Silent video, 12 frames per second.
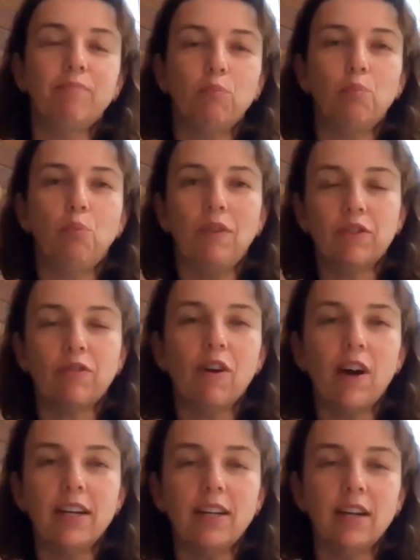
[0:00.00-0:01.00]
We've
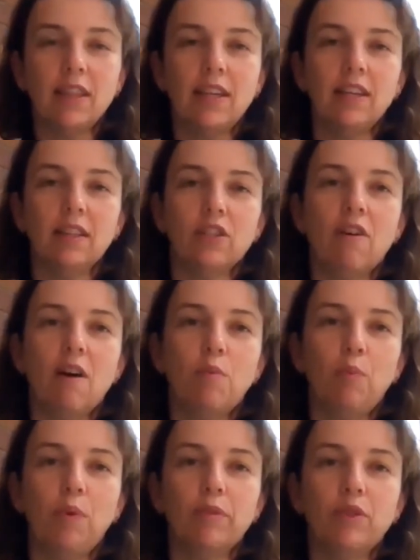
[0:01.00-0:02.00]
tried it. I think at the time
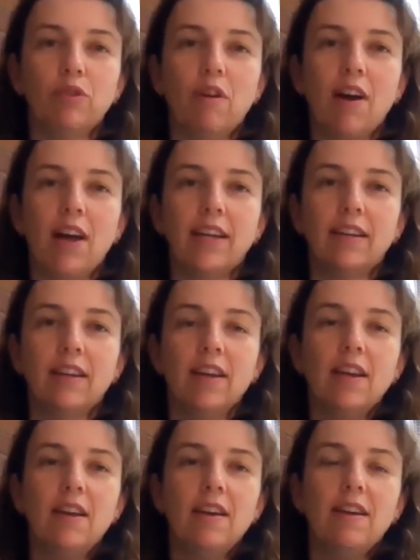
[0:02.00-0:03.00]
when we were trying it,
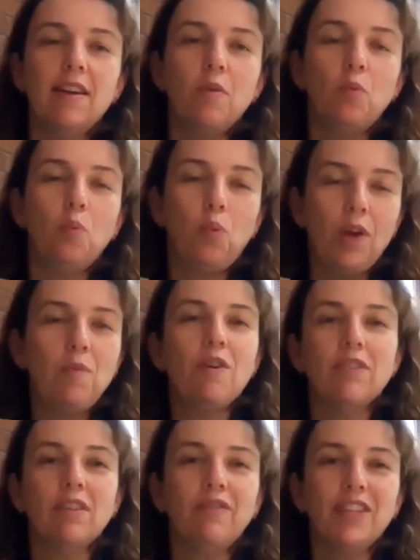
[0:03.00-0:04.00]
we
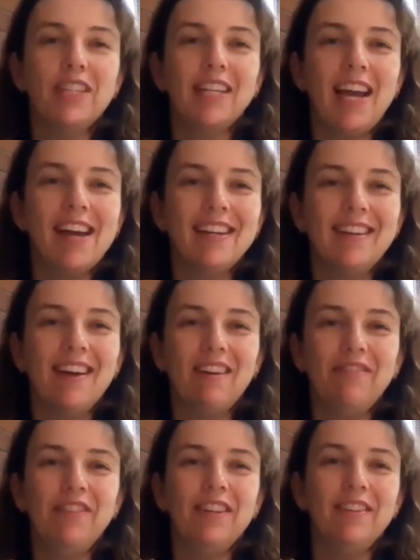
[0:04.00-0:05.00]
weren't sophisticated
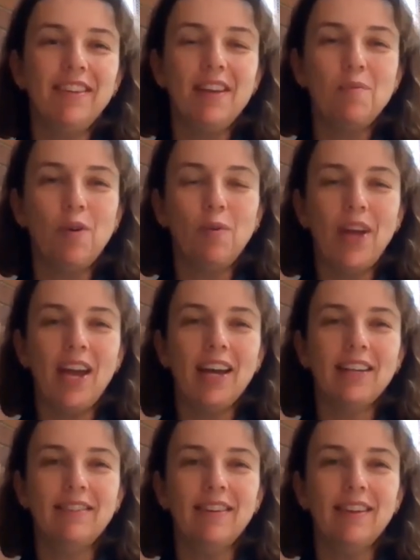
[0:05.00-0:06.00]
enough in what we
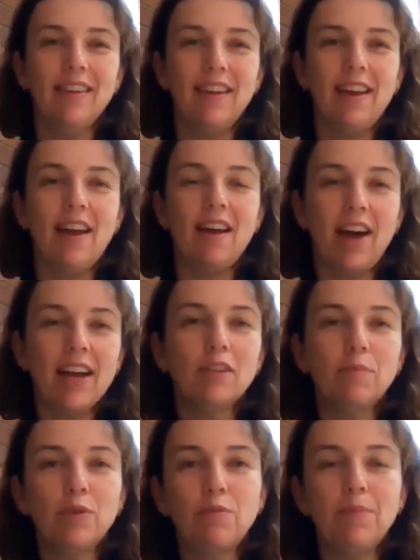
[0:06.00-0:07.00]
had
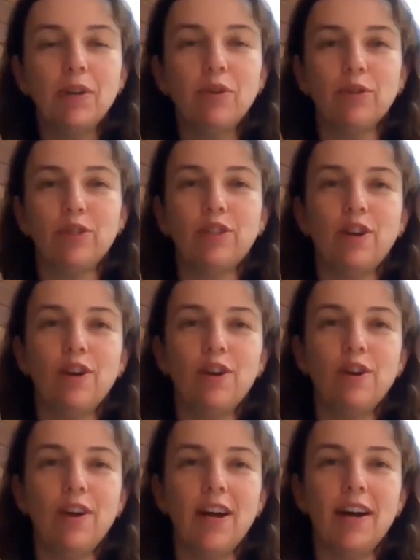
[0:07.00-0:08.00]
available, but
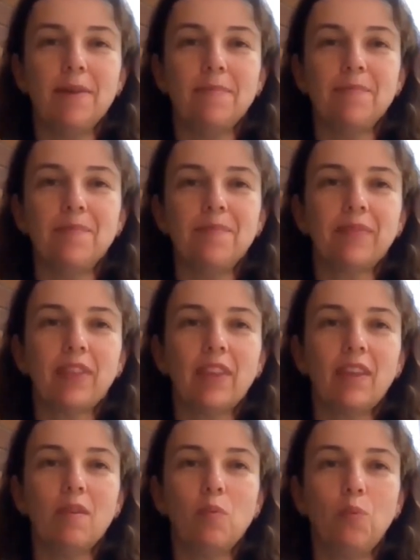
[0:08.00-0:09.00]
also
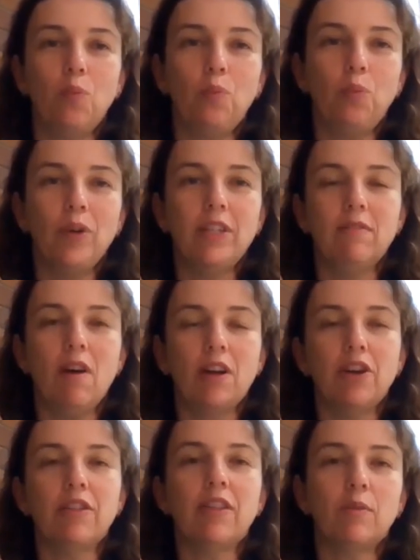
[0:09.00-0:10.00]
I
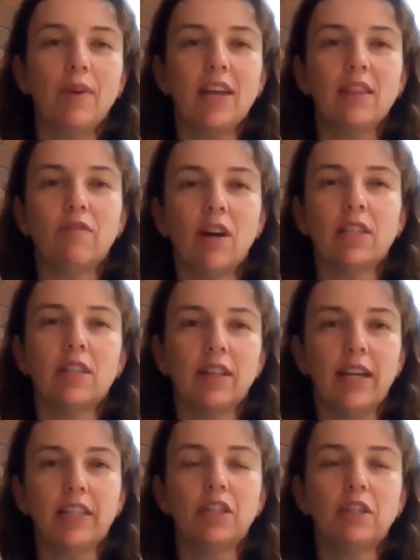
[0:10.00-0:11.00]
don't think we had the right
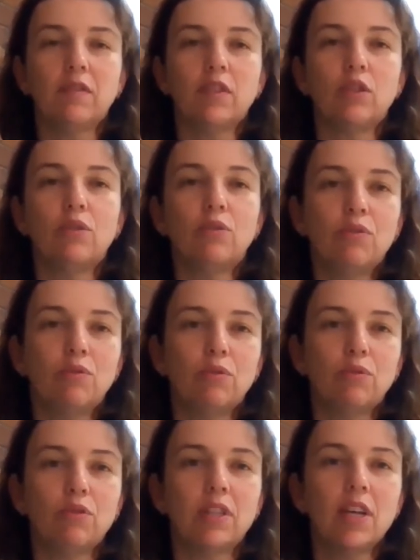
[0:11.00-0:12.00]
selection of the
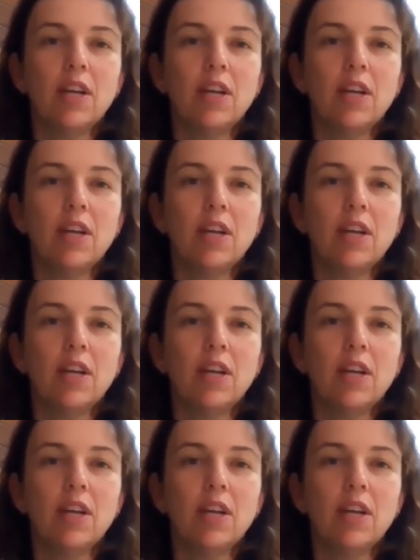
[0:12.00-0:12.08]
tools